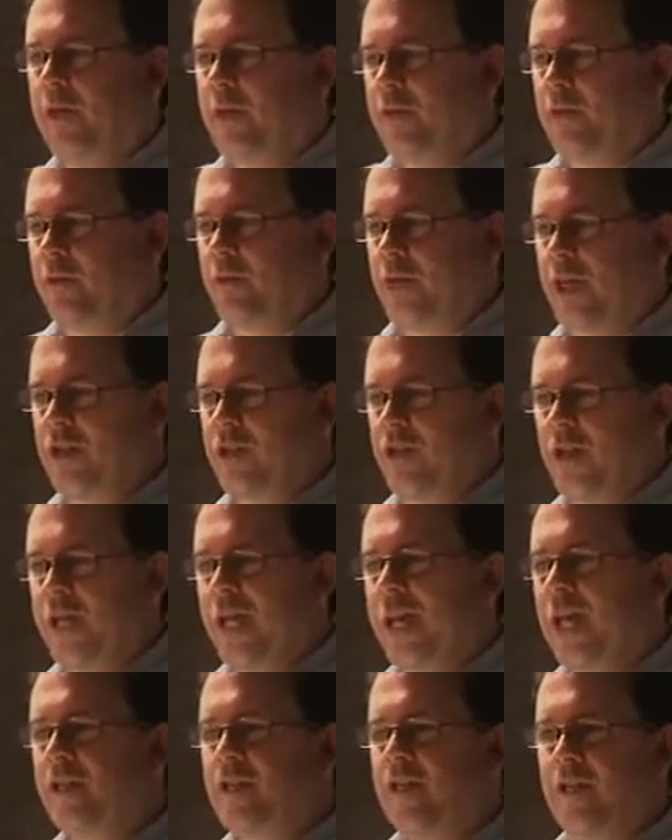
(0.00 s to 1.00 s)
So it's actually
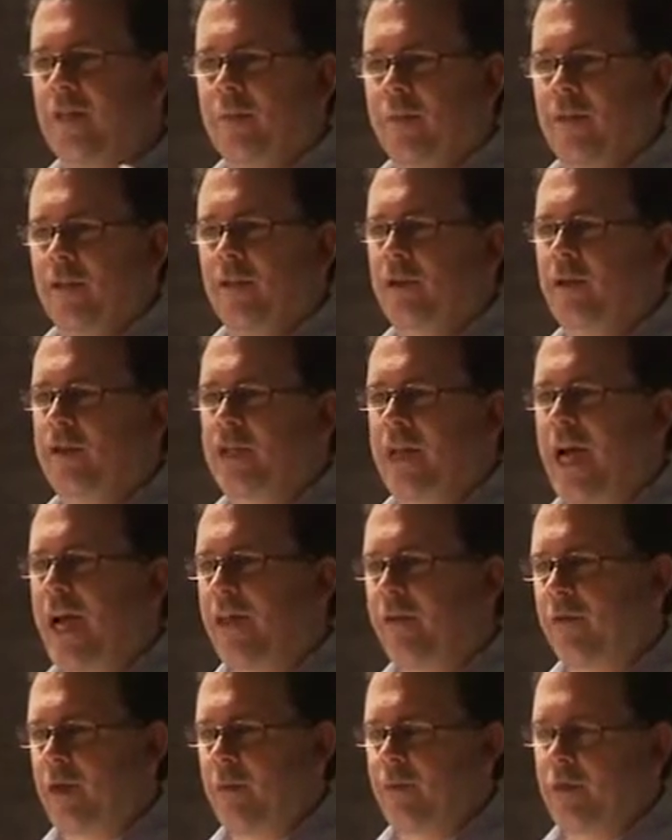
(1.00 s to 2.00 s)
engaging them in the news
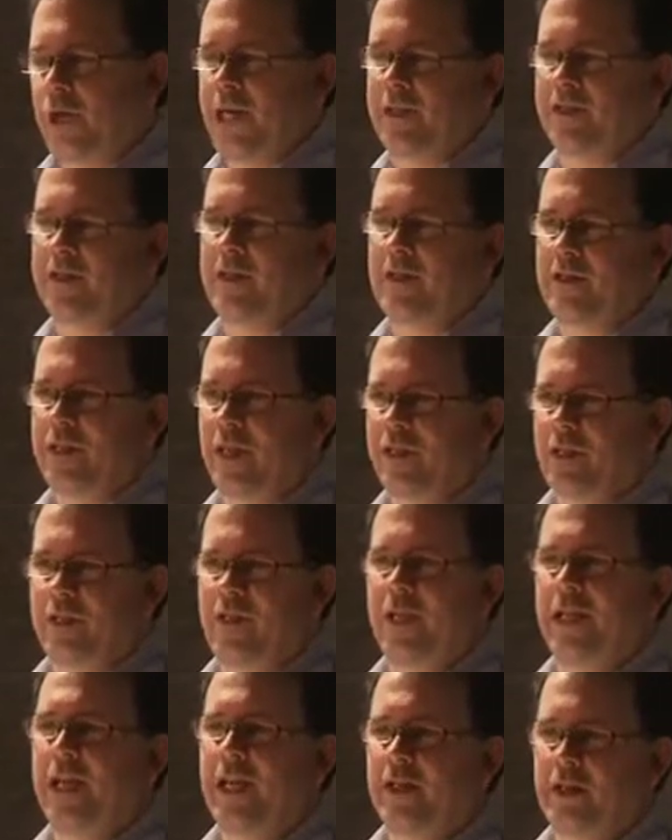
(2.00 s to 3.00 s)
gathering process, not just
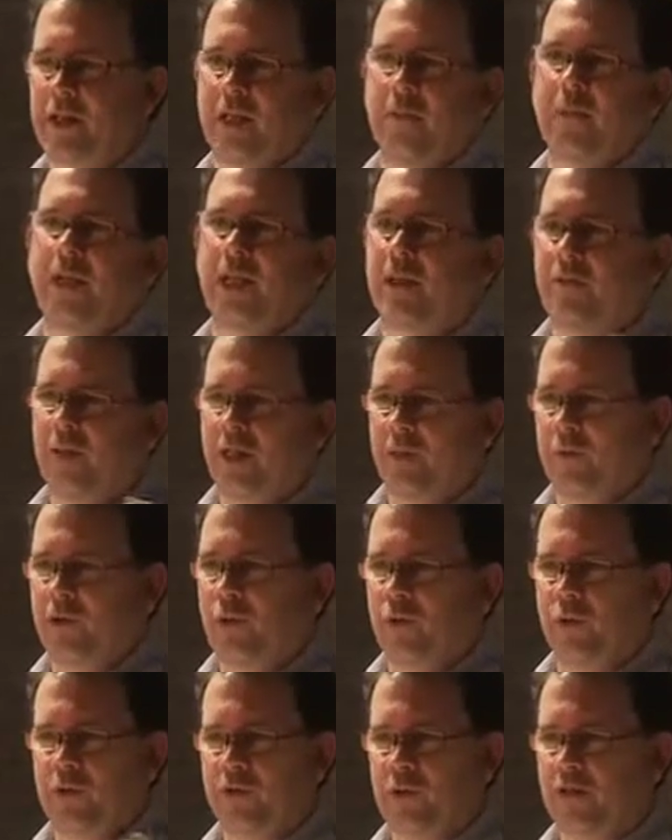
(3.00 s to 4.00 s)
engaging them by giving them
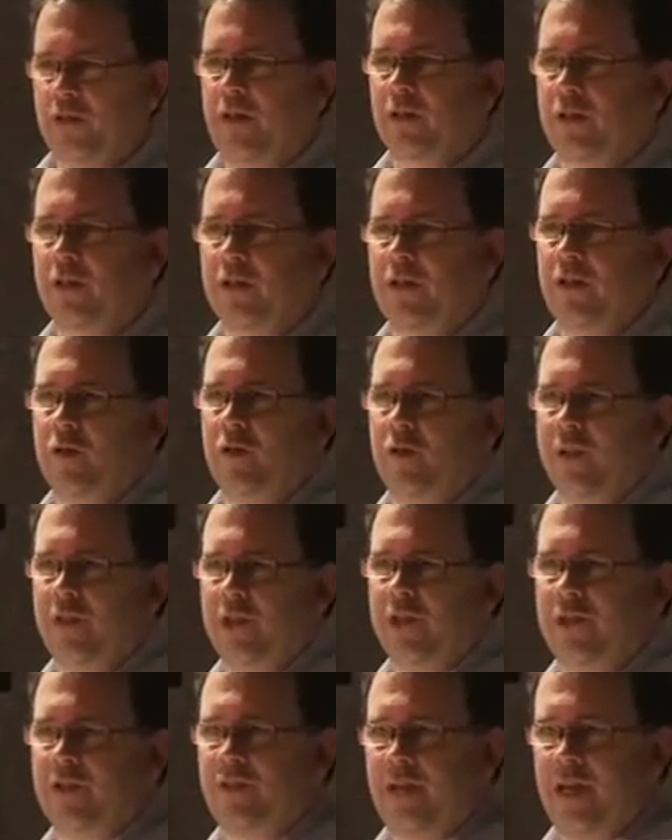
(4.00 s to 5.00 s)
tools to talk to you, but
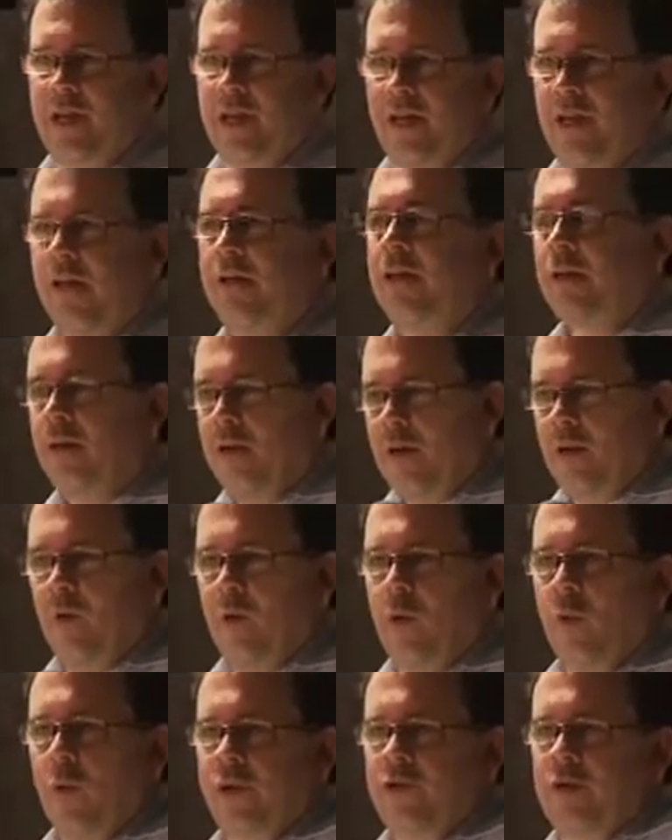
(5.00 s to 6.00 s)
it's saying,
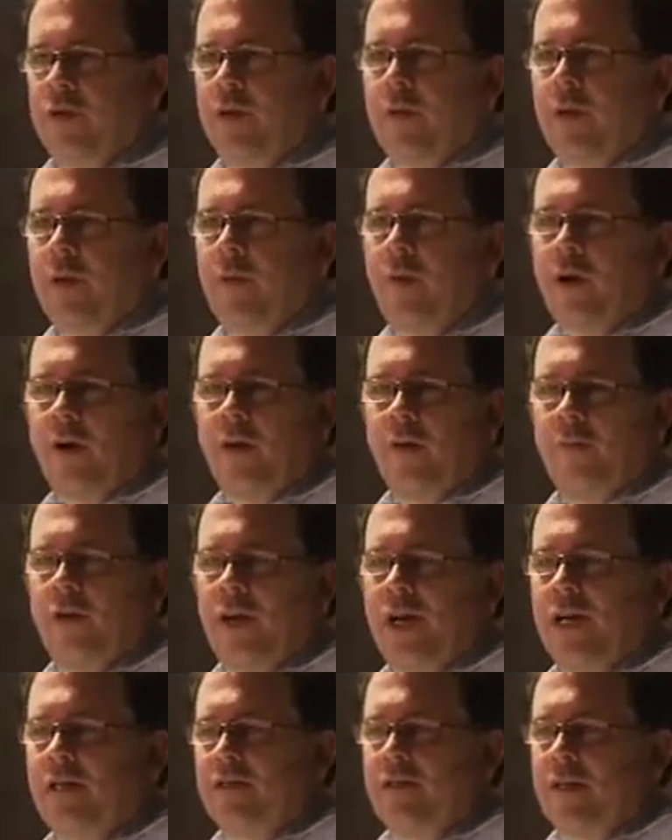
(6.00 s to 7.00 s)
we want you to be a part of the
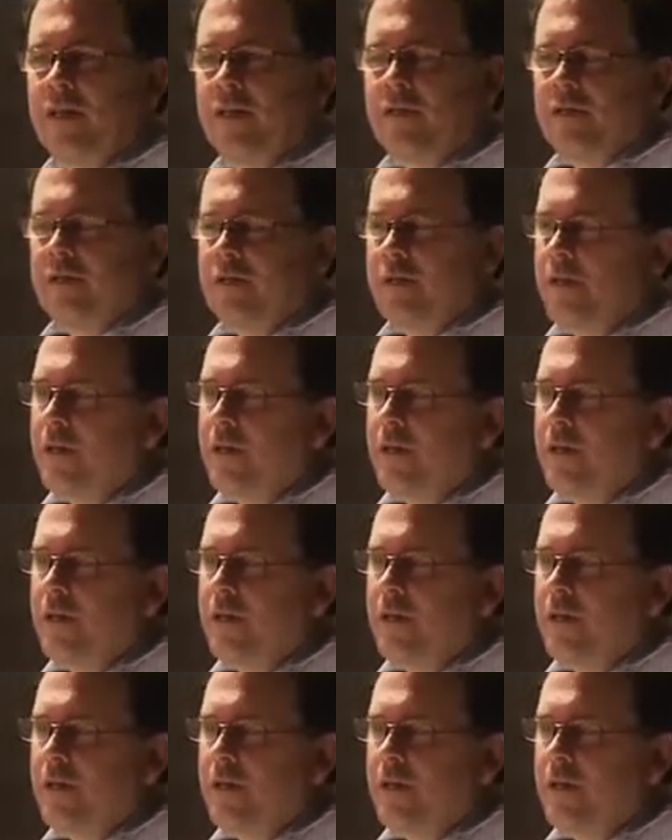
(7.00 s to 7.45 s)
process.